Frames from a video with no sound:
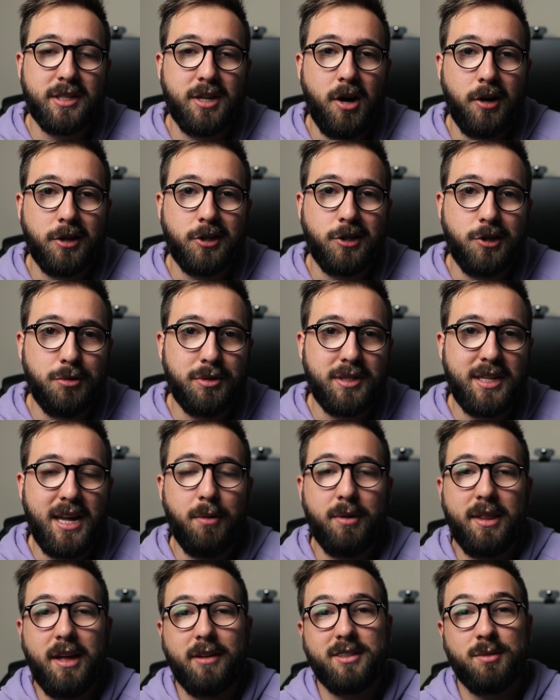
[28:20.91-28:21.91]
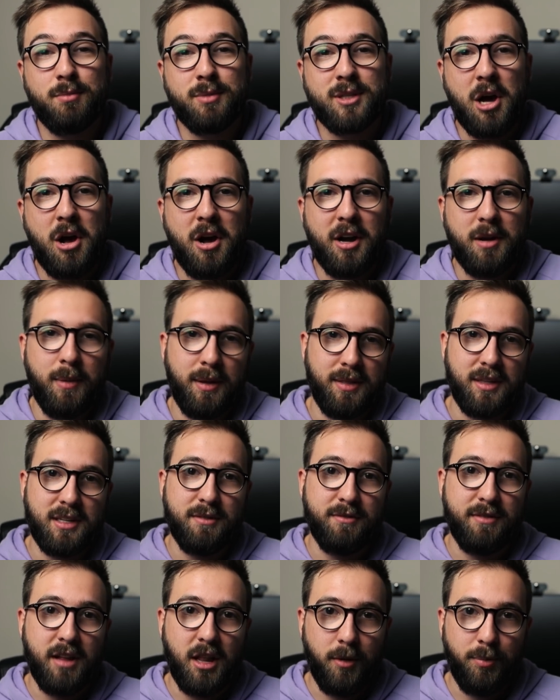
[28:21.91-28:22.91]
Talk Tuesday without some talk about the
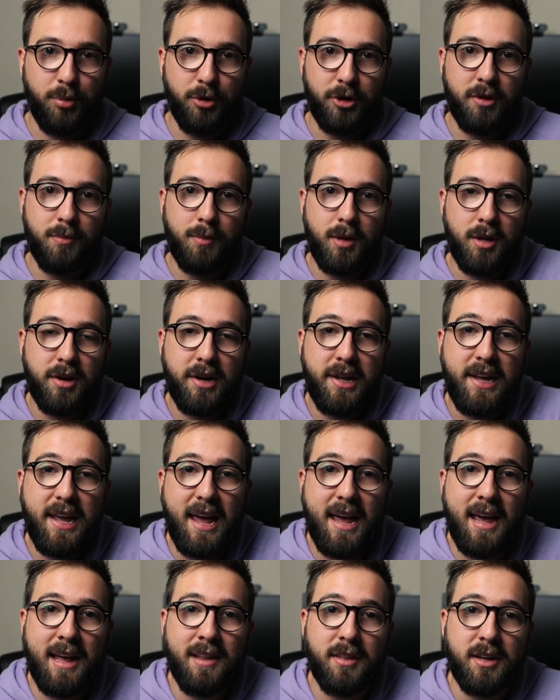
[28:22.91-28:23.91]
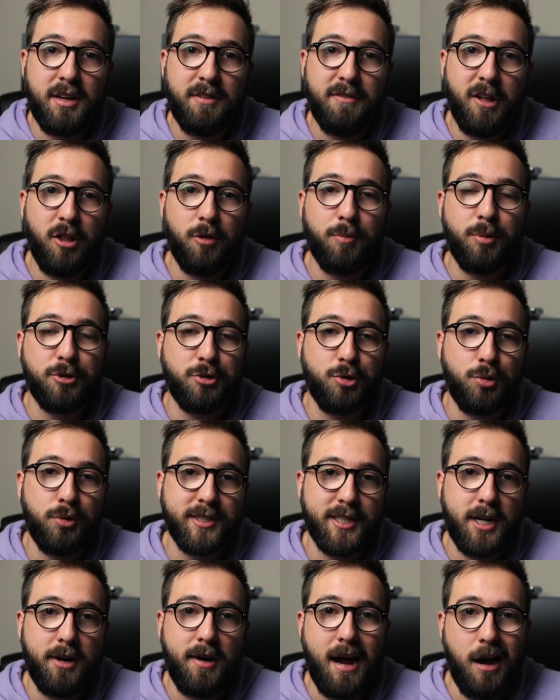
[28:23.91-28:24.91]
developer community and the developer tools
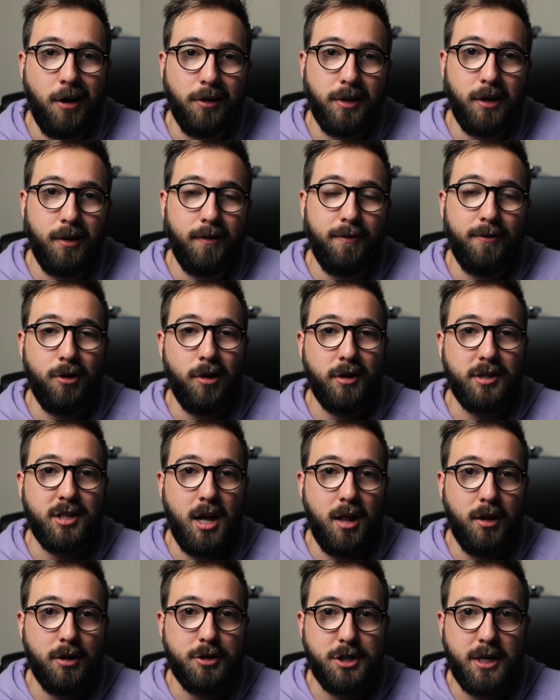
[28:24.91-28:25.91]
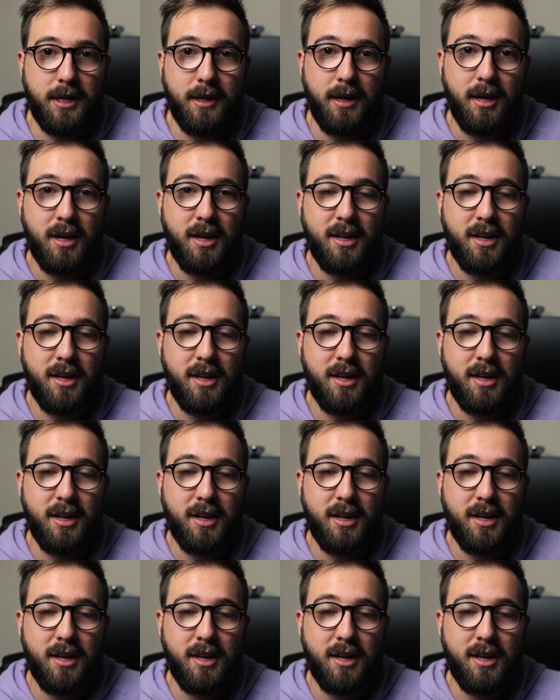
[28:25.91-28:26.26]
that are out there for Ontology.